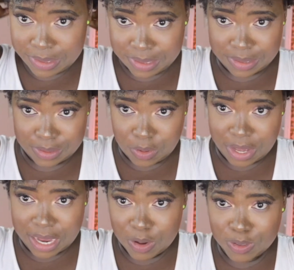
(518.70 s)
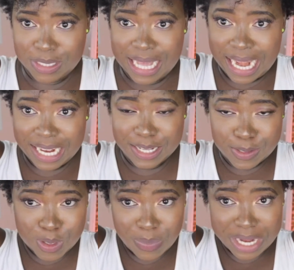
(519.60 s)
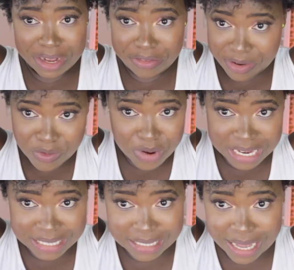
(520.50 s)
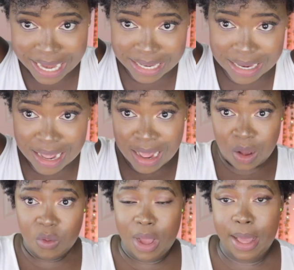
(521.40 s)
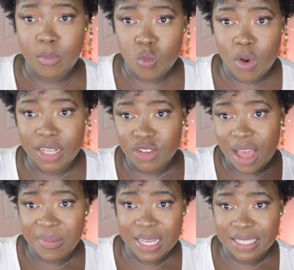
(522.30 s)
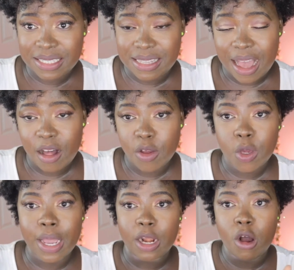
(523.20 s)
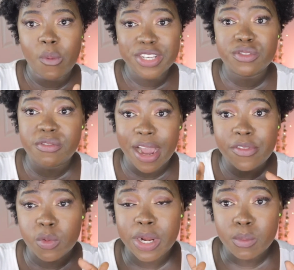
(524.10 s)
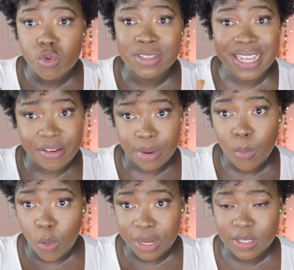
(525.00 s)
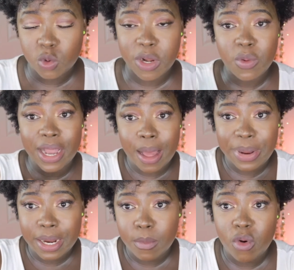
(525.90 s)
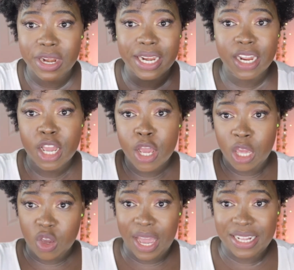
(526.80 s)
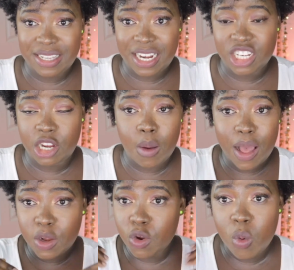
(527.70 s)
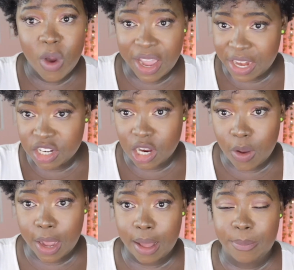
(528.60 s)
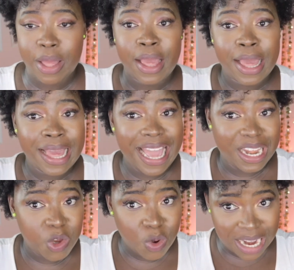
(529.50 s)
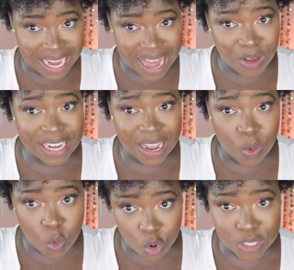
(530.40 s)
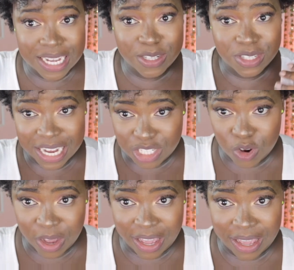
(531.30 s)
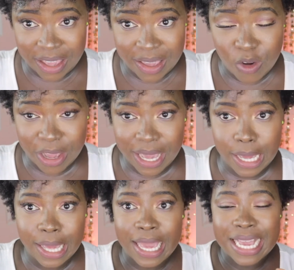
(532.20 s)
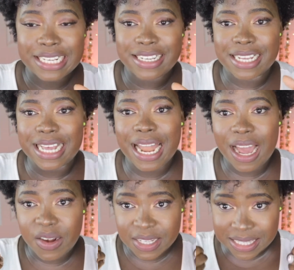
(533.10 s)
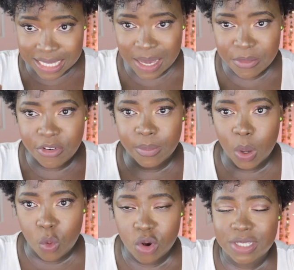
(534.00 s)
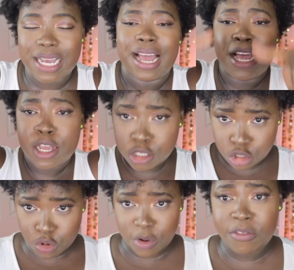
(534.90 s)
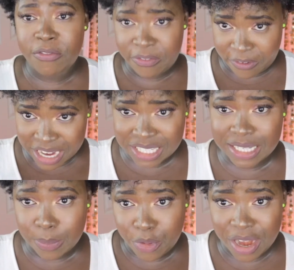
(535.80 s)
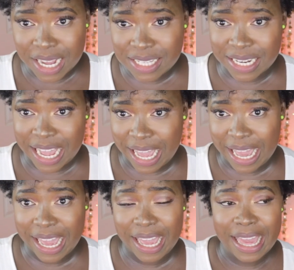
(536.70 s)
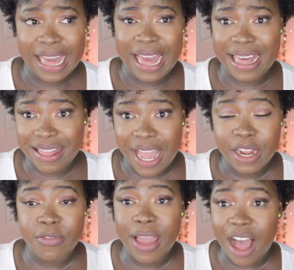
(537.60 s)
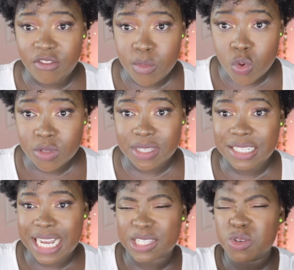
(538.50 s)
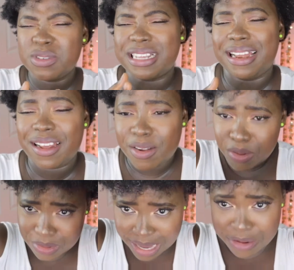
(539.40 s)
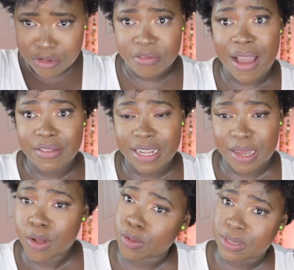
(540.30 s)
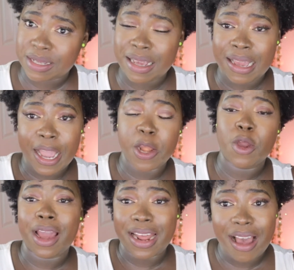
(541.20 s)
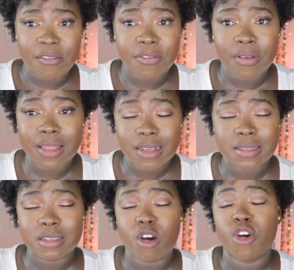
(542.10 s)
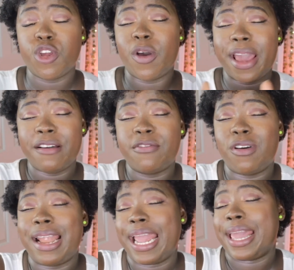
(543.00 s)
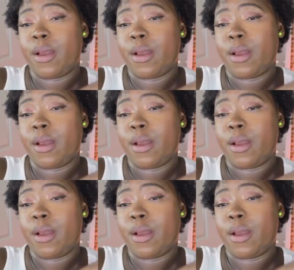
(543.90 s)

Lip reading: So you can also style it in so many different ways, and once you have this style, you can always revive it with mousse every morning. So when you wake up in the morning, you enter the shower, don't wear any shower cap and don't allow the water to touch your hair, okay? Just allow the steam from the water to refresh the products in the hair, and then if you have mousse, just use a little and revive the curls, and you can have this on your hair for like a